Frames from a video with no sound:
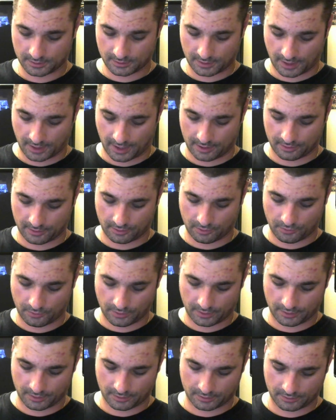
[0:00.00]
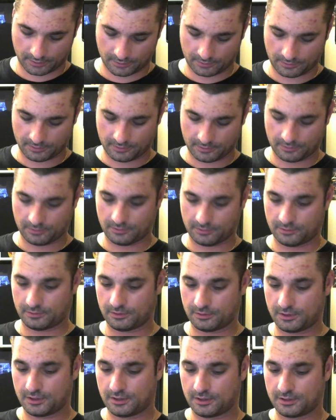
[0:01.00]
I don't know where,
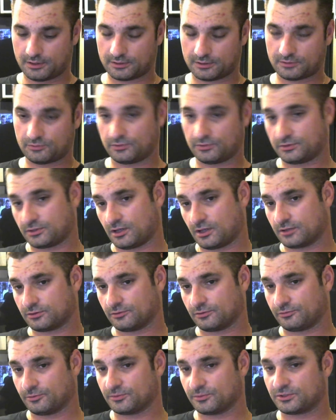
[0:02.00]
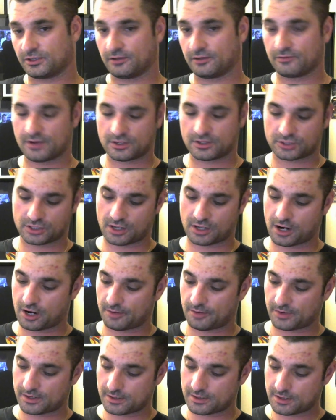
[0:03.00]
this was also from Salvation
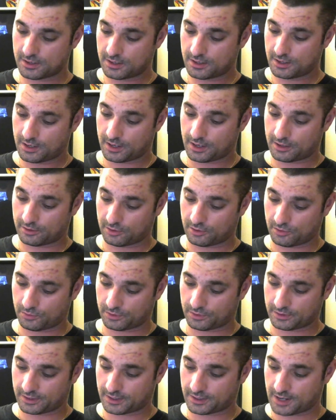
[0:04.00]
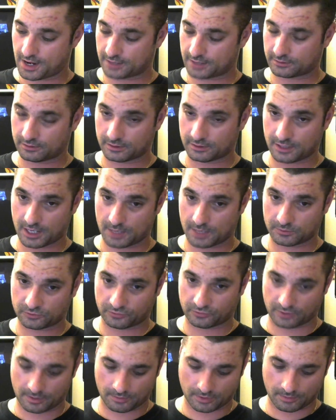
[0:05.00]
Army. I don't know where they got their games
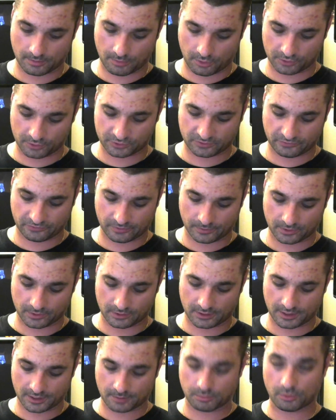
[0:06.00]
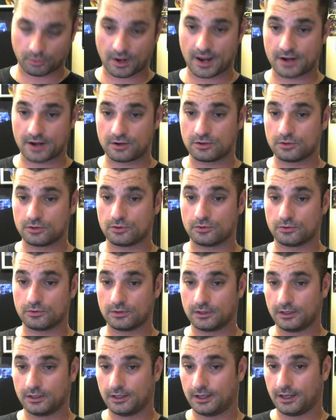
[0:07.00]
from, but most of them are like brand new.
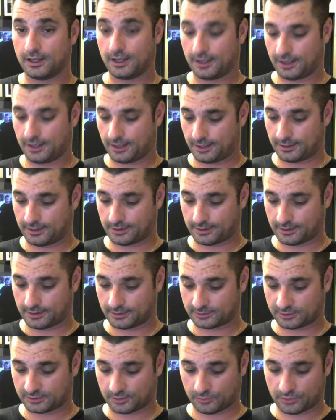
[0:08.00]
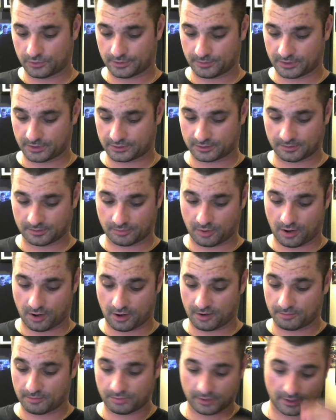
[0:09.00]
Someone must have bought
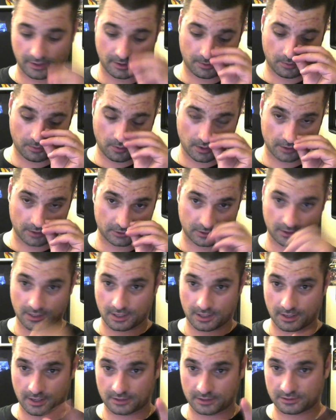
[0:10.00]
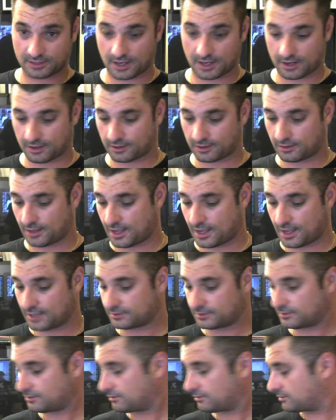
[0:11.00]
them, played them once, and then they sat in a
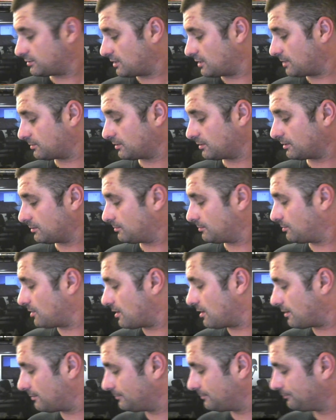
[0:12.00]
closet or something. But